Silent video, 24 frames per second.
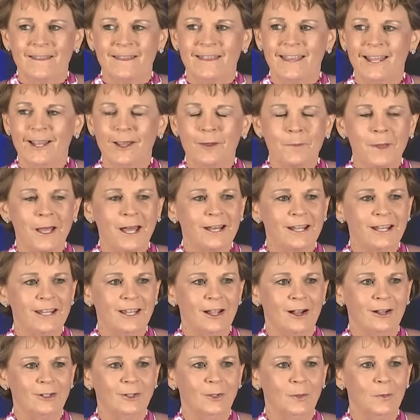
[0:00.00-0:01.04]
think about a
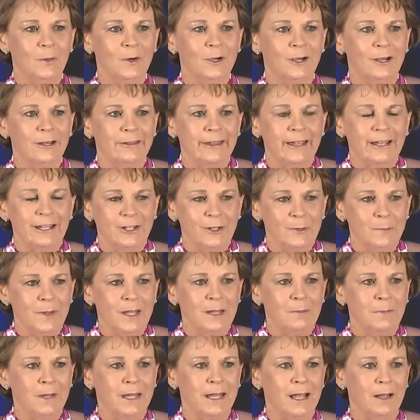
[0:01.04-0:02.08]
young lawyer that you
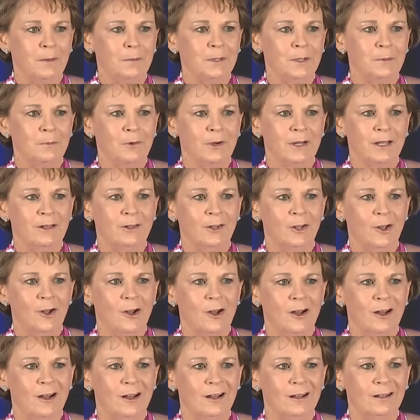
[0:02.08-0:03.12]
may be able to bring
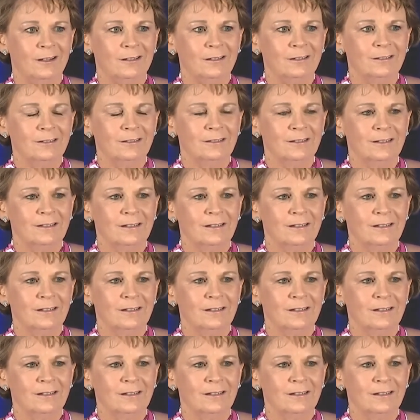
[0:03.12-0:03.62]
along